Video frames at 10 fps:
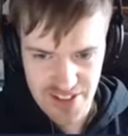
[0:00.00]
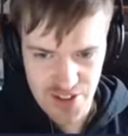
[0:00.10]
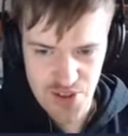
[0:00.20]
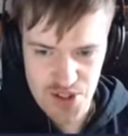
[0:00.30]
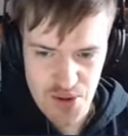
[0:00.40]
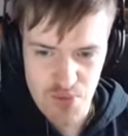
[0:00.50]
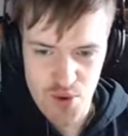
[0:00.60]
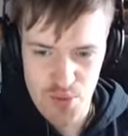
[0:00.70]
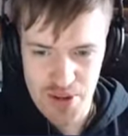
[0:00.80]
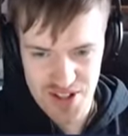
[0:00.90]
I thought you said
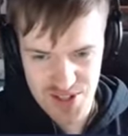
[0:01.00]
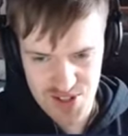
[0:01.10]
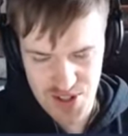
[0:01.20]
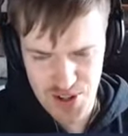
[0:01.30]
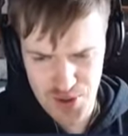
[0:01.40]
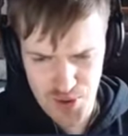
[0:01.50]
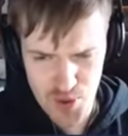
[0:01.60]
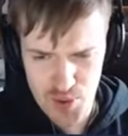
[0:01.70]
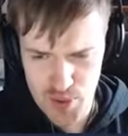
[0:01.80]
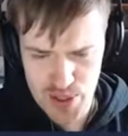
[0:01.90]
rupees. No,
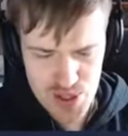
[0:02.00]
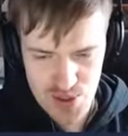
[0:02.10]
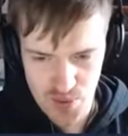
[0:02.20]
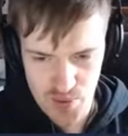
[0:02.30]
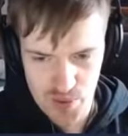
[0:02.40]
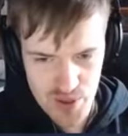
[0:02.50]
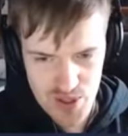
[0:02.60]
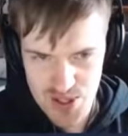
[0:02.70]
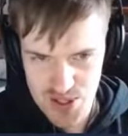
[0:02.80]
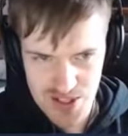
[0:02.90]
groupies, not
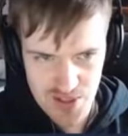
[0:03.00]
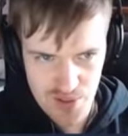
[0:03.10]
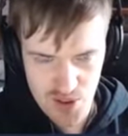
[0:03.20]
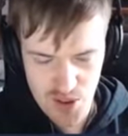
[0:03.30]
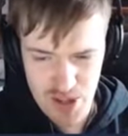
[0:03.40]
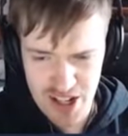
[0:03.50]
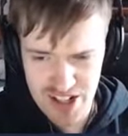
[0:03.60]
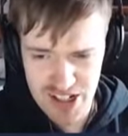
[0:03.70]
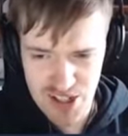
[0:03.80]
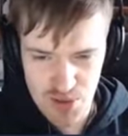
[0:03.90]
rupees. We're not going to be
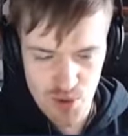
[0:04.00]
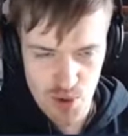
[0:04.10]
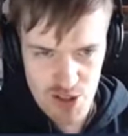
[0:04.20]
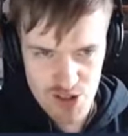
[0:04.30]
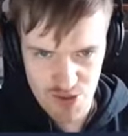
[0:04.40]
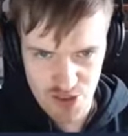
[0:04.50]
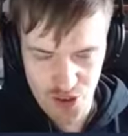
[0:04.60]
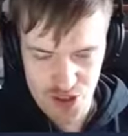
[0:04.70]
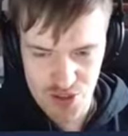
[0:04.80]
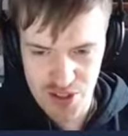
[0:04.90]
getting any rupees,
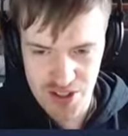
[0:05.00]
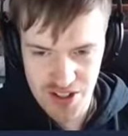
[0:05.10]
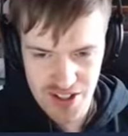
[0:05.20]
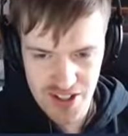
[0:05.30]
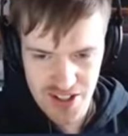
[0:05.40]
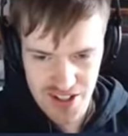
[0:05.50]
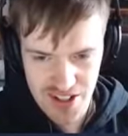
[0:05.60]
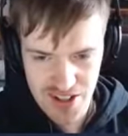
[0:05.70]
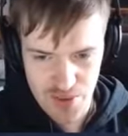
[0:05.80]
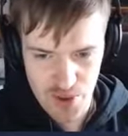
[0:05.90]
unfortunately.
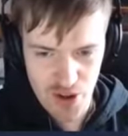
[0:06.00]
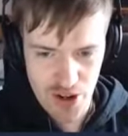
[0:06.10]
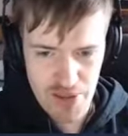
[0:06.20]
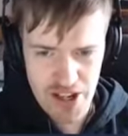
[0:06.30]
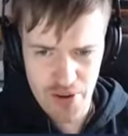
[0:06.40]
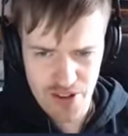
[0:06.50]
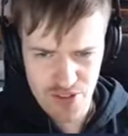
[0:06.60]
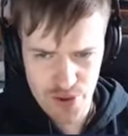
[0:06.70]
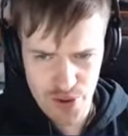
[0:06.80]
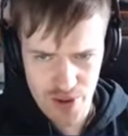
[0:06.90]
We're not going to be going
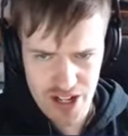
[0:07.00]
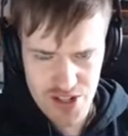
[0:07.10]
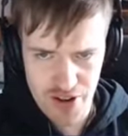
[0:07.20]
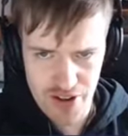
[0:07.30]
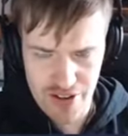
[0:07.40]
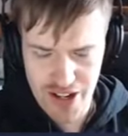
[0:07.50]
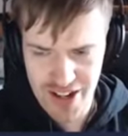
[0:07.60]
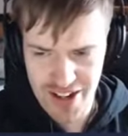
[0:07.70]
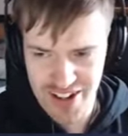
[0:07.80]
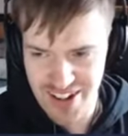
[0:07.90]
through the grass going,
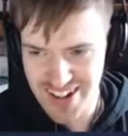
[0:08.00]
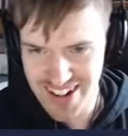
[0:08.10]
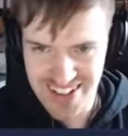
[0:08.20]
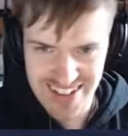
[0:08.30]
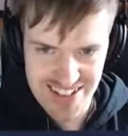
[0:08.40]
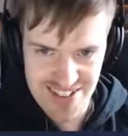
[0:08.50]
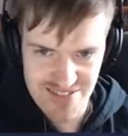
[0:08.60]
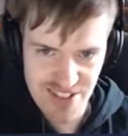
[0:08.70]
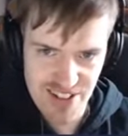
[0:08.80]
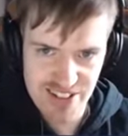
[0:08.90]
yeah, yeah, yeah. And,
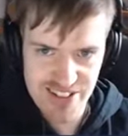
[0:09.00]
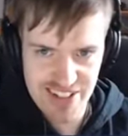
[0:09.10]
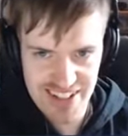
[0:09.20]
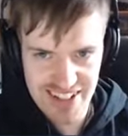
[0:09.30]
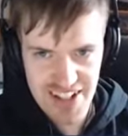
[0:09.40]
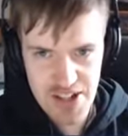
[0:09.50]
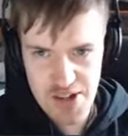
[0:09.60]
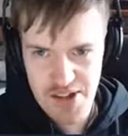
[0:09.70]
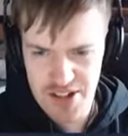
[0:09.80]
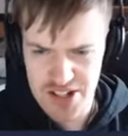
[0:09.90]

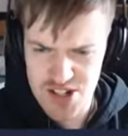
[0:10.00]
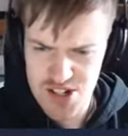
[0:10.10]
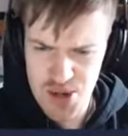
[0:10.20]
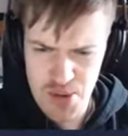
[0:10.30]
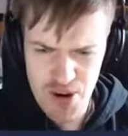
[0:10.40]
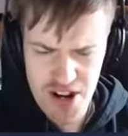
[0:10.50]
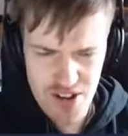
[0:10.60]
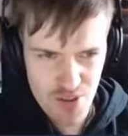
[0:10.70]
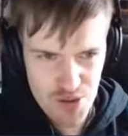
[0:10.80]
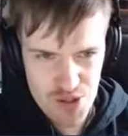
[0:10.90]
yeah. Is it a tie break? I
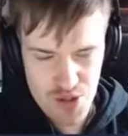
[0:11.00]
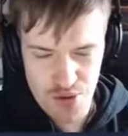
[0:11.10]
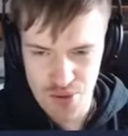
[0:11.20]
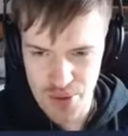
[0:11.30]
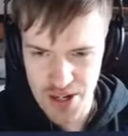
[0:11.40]
thought it was 2-3.